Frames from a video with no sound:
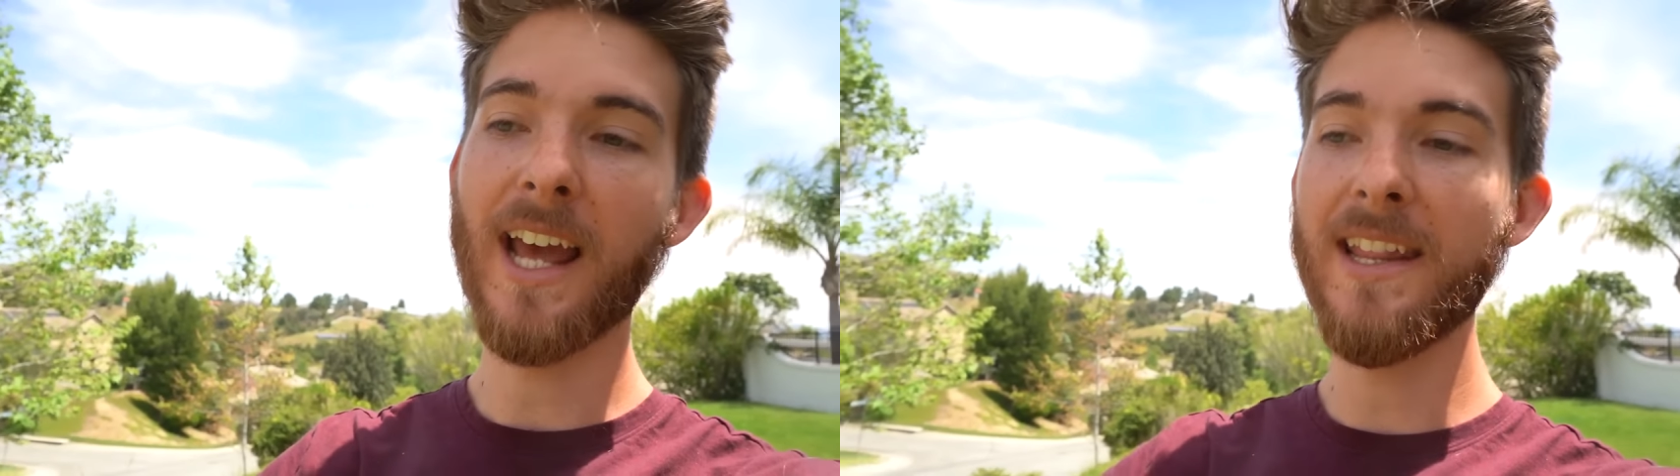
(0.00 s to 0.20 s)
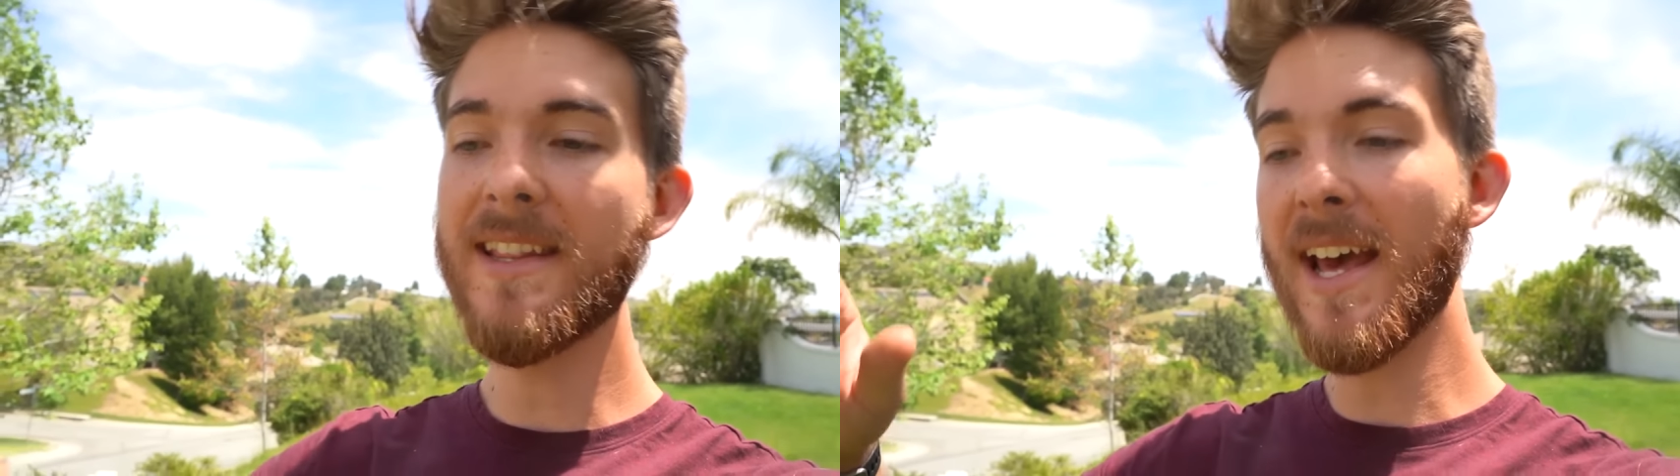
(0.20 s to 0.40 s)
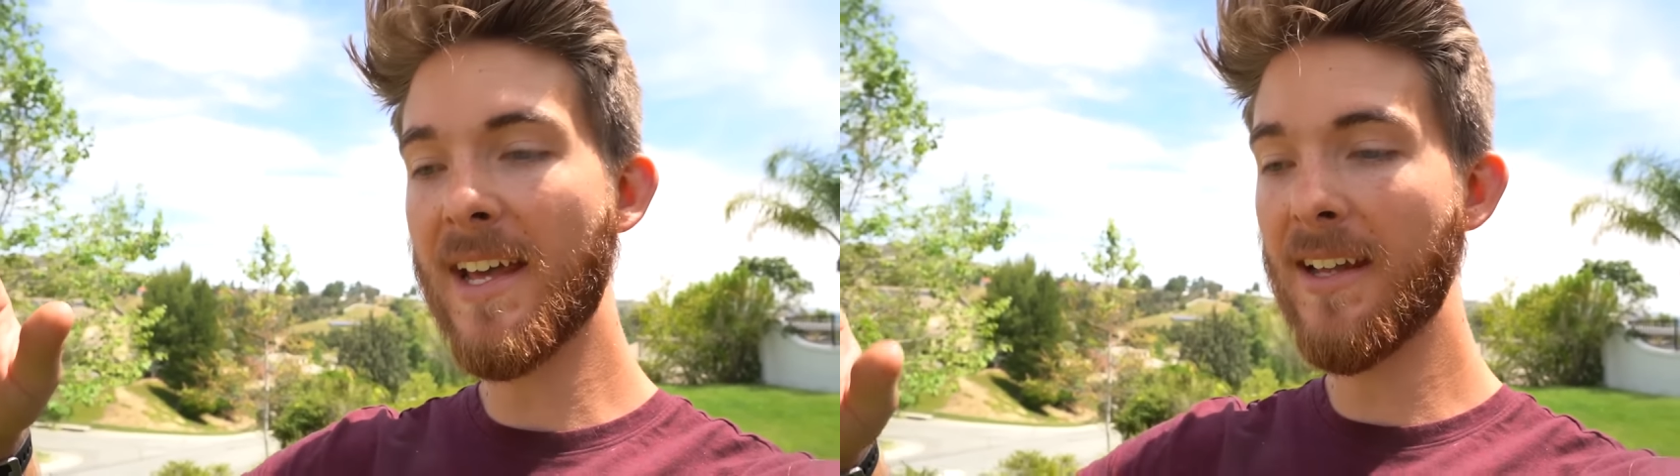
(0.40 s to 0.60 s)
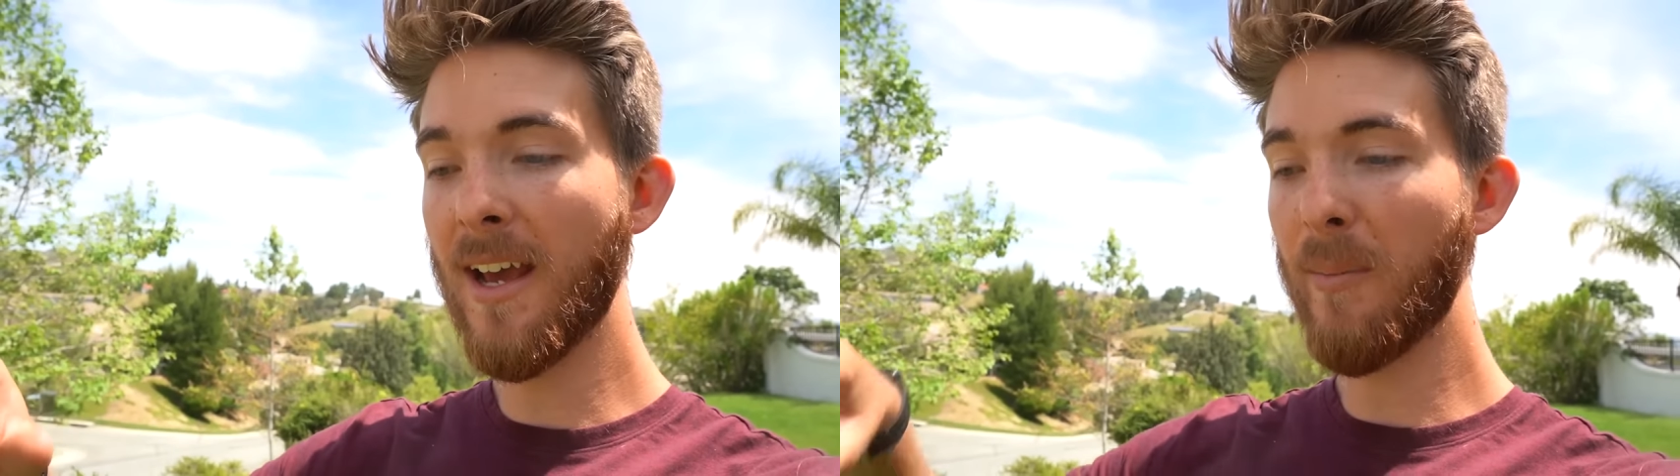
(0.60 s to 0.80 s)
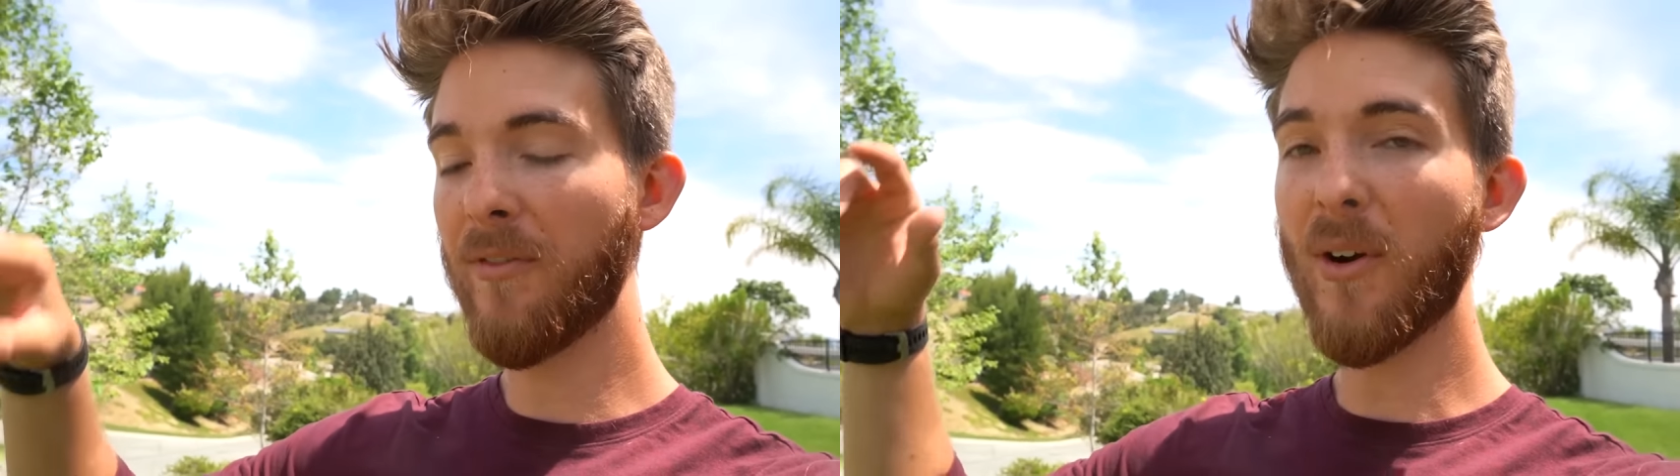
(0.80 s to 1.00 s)
And then,
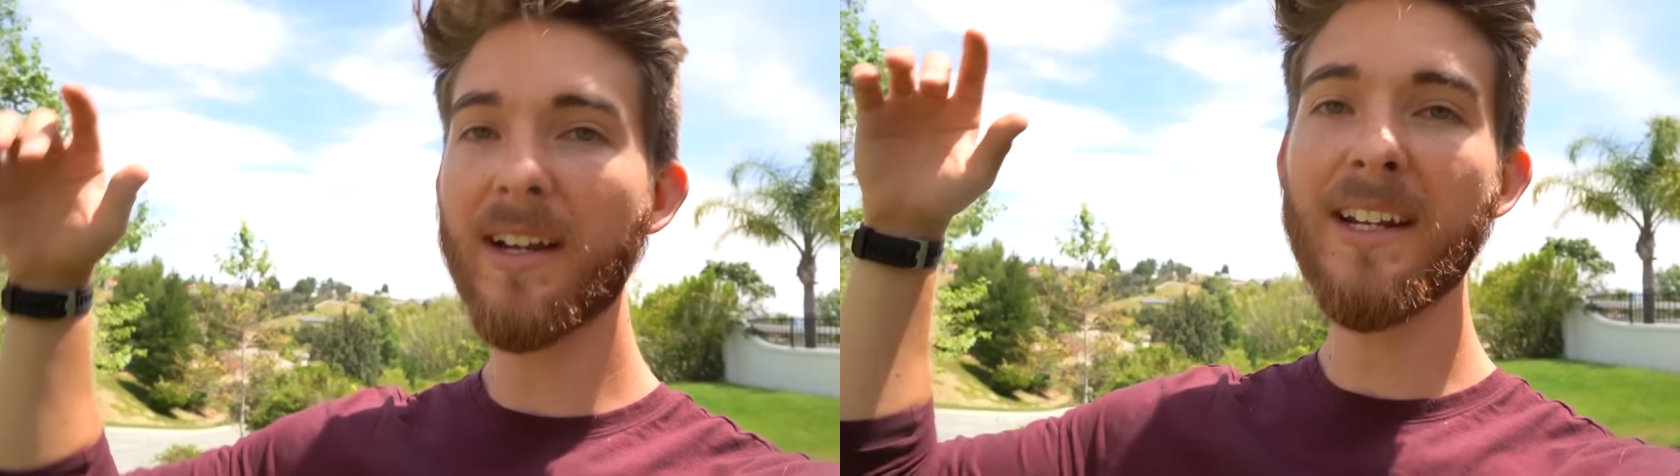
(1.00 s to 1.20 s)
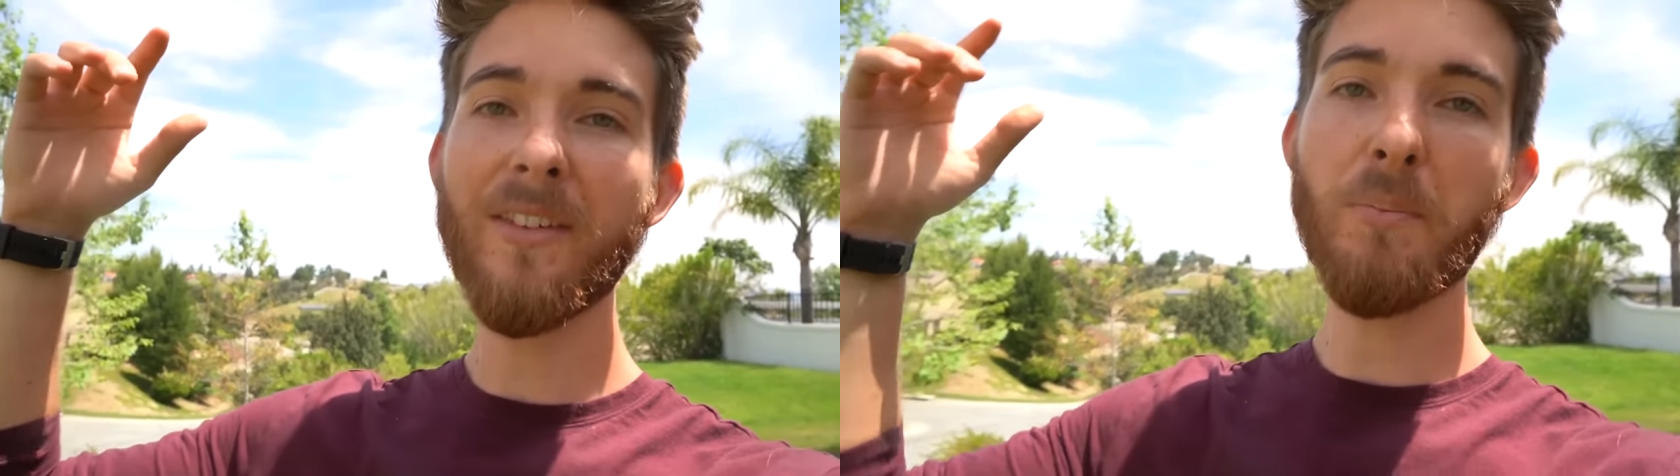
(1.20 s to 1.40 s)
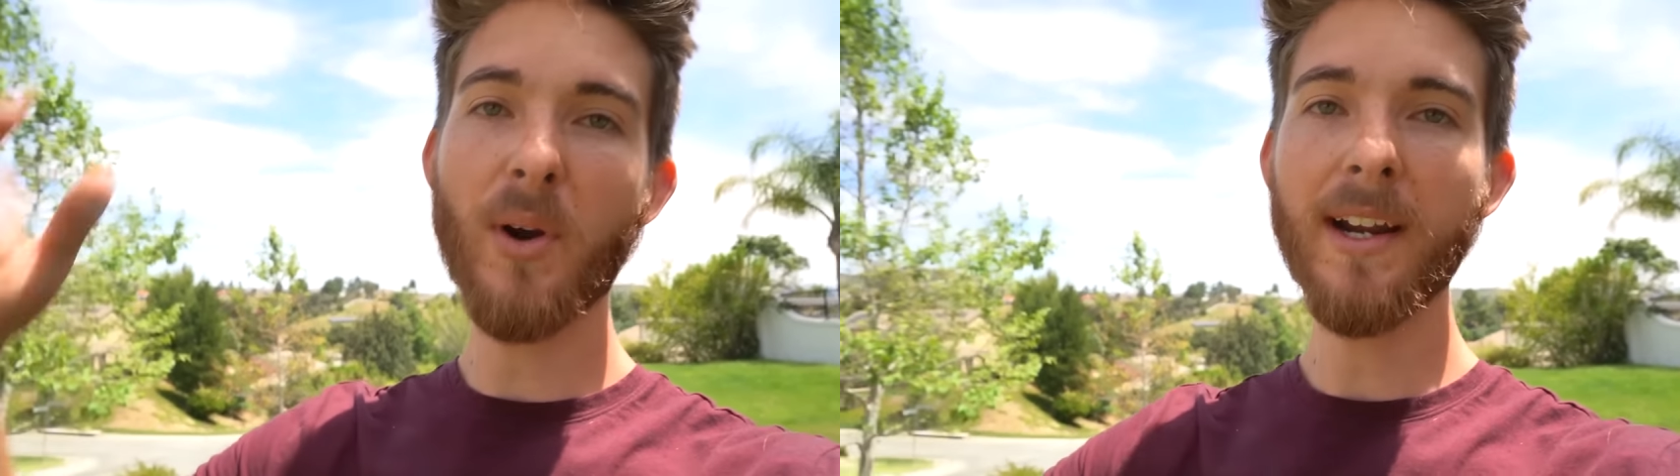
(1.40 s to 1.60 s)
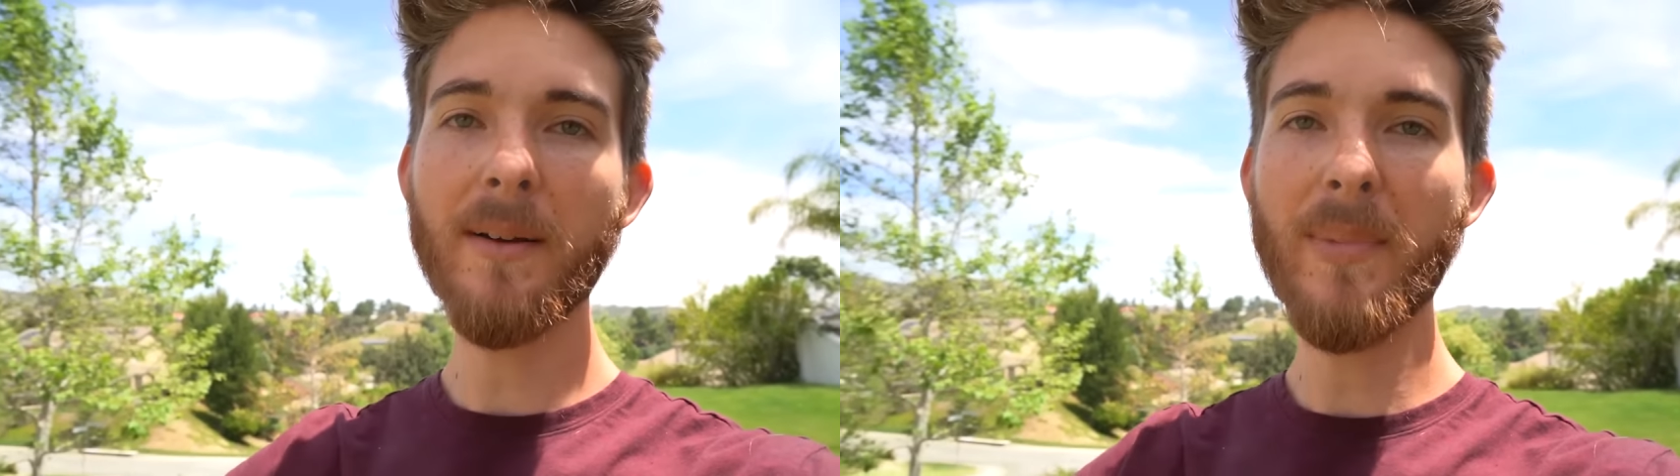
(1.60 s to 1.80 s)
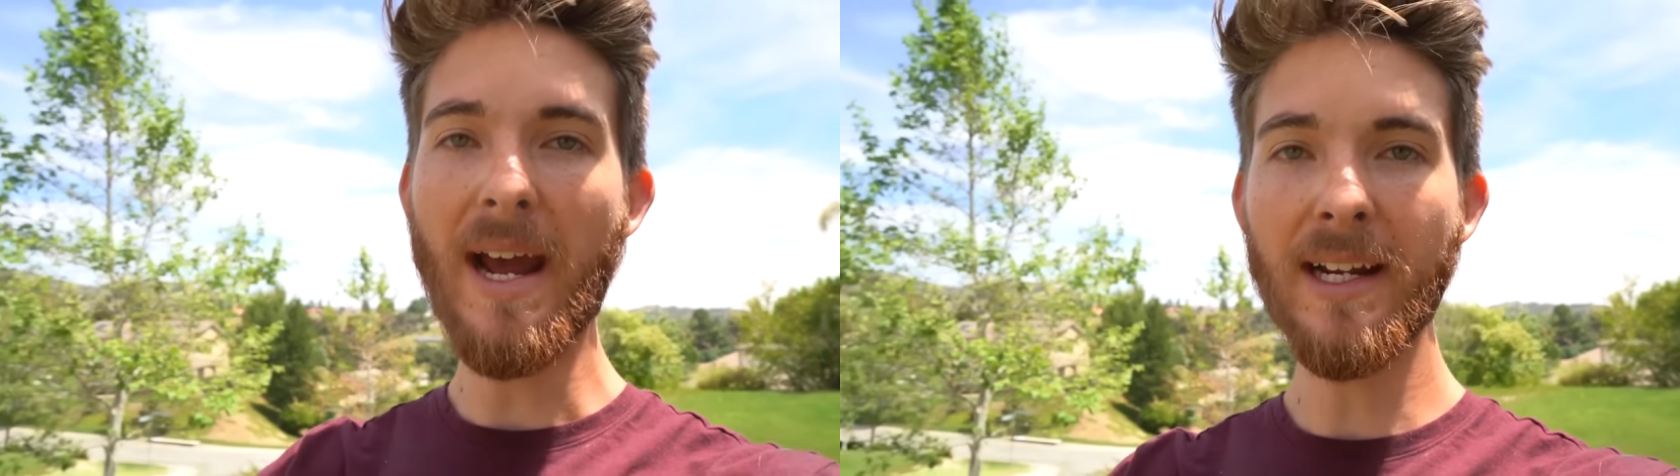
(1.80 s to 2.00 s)
before I can even prank
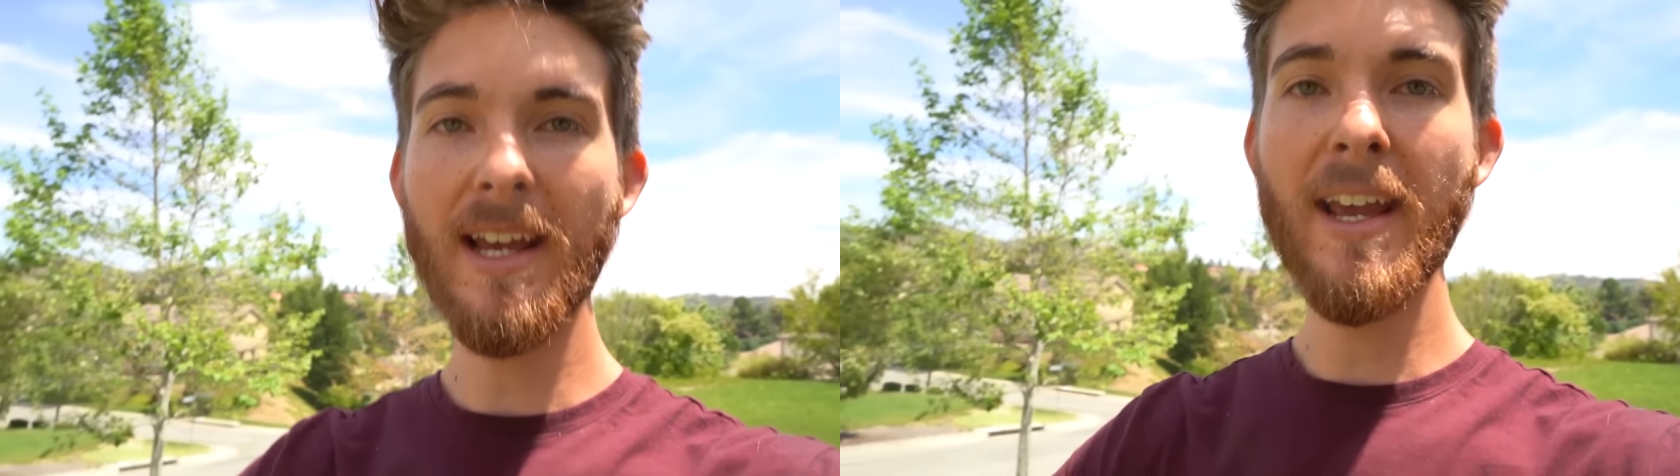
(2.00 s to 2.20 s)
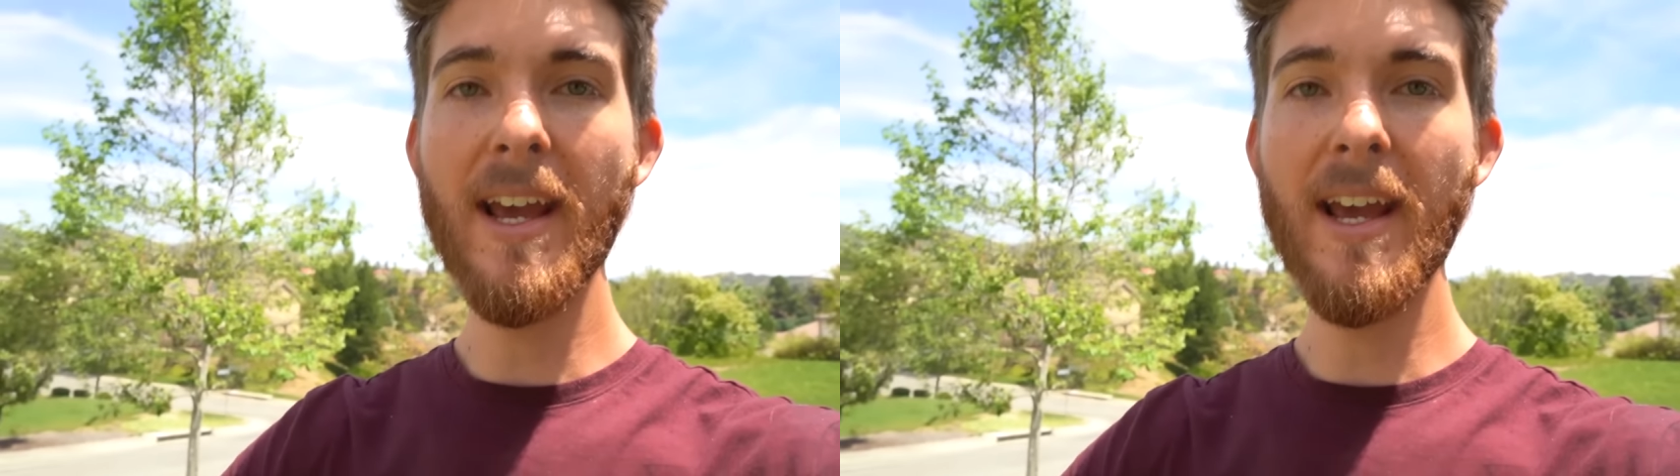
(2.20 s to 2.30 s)
him back,